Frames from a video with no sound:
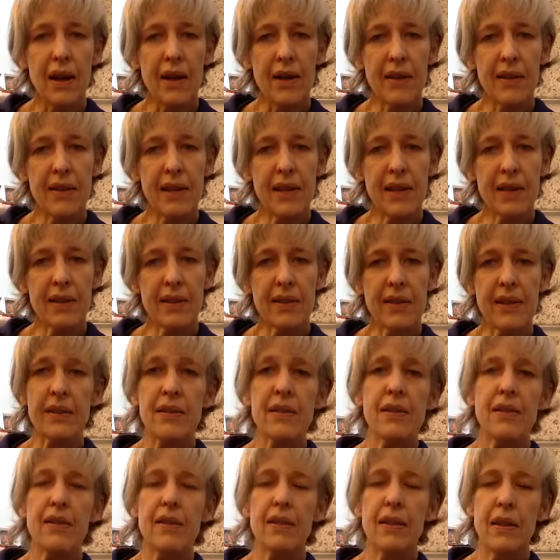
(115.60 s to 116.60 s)
I think
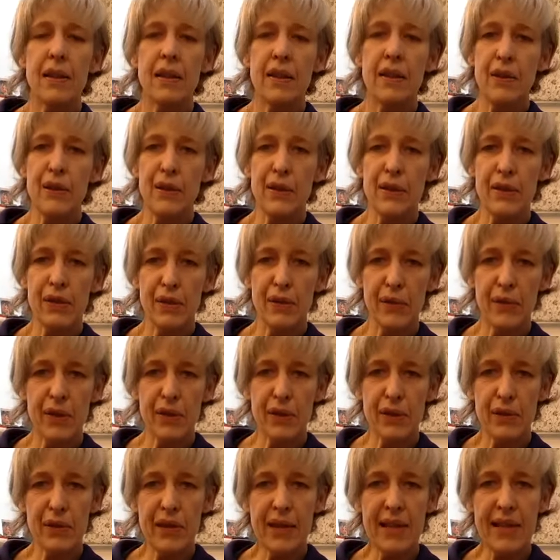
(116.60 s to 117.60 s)
there's the use of
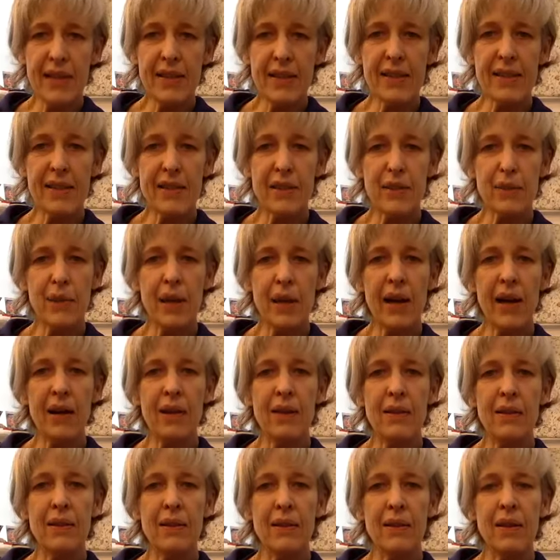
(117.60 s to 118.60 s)
screens as
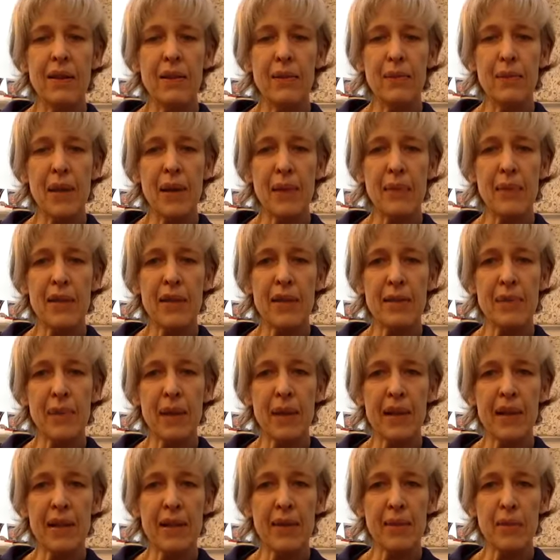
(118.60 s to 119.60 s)
well, uh, maybe
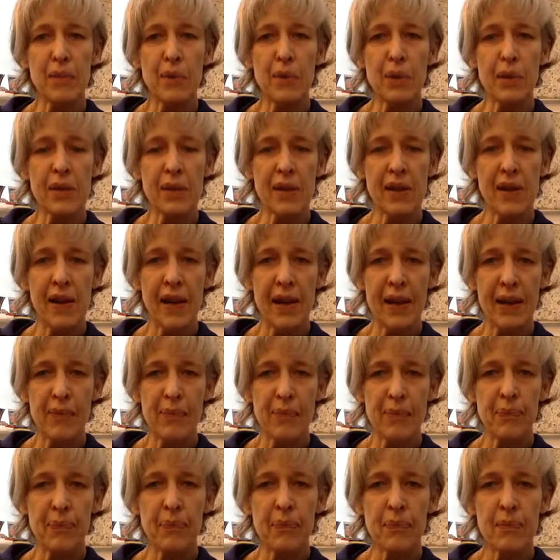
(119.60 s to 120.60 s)
spending more
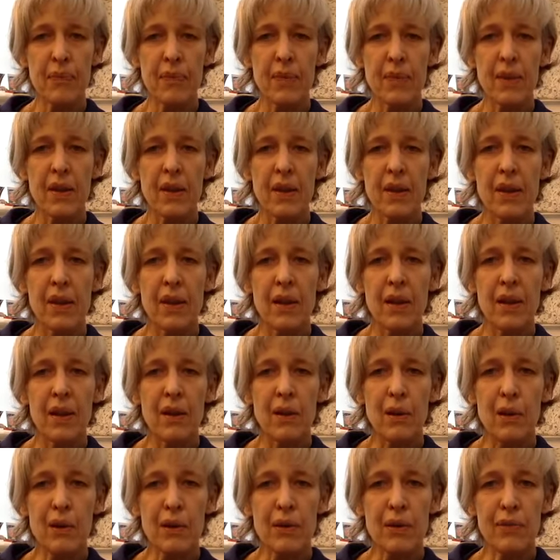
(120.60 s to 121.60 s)
time
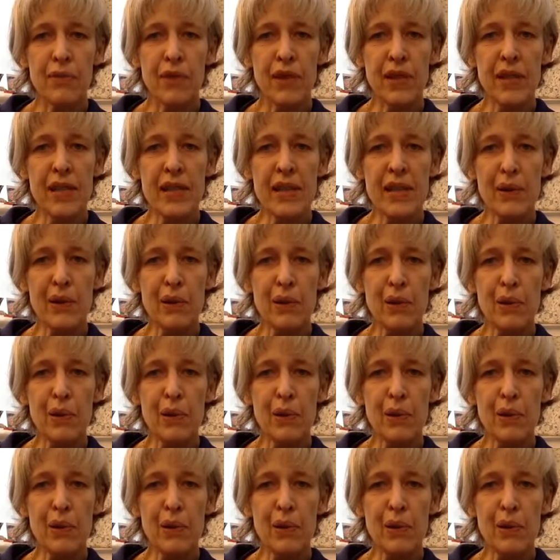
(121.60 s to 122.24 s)
on video